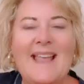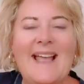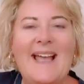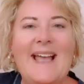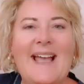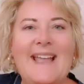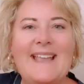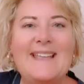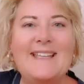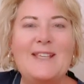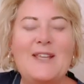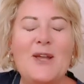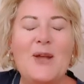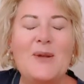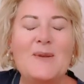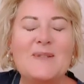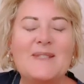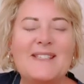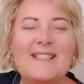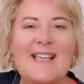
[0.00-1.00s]
Hey,
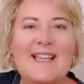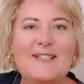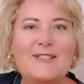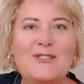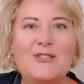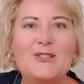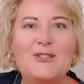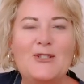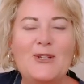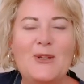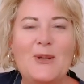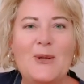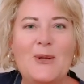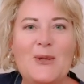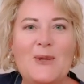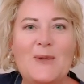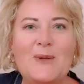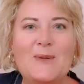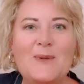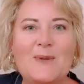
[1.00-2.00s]
coats and
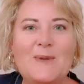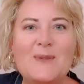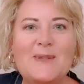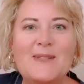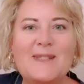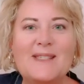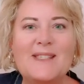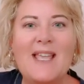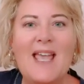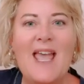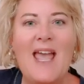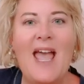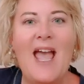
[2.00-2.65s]
shoes.